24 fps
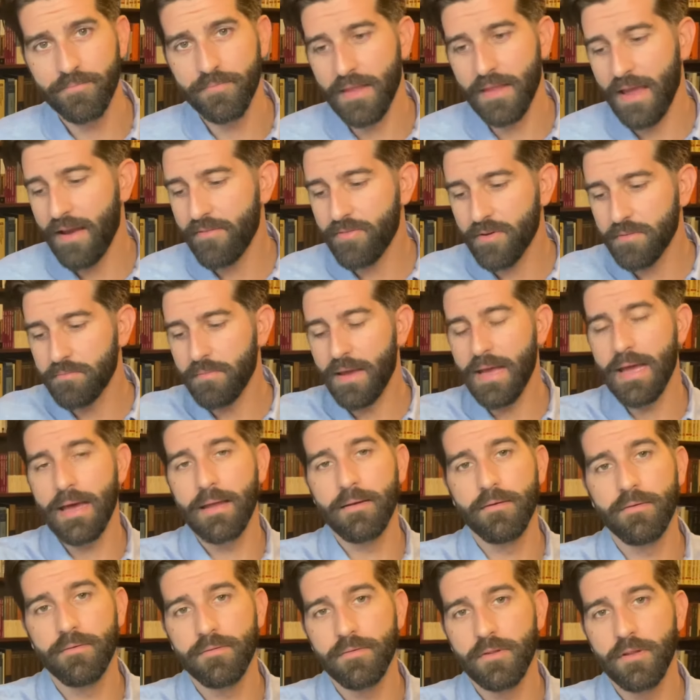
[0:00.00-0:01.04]
Every man,
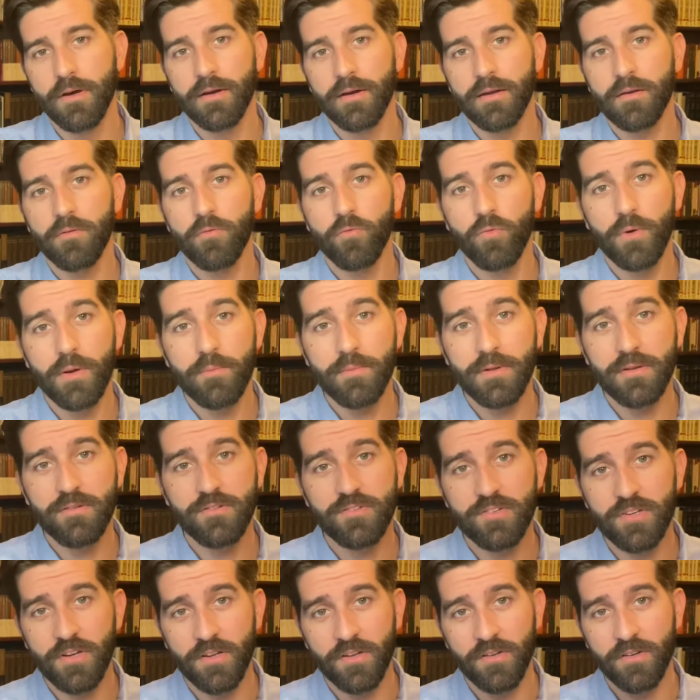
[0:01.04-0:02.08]
look, women,
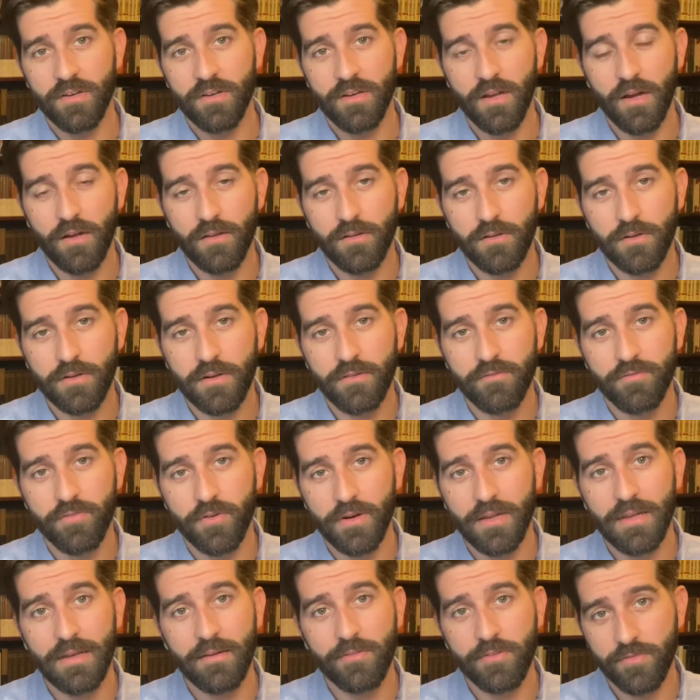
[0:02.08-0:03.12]
y'all looking for
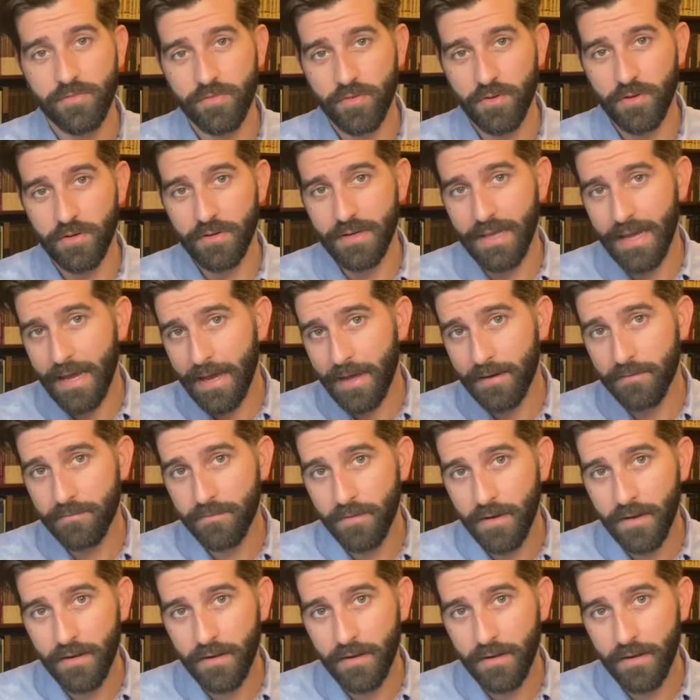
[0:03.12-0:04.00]
gifts for your dad?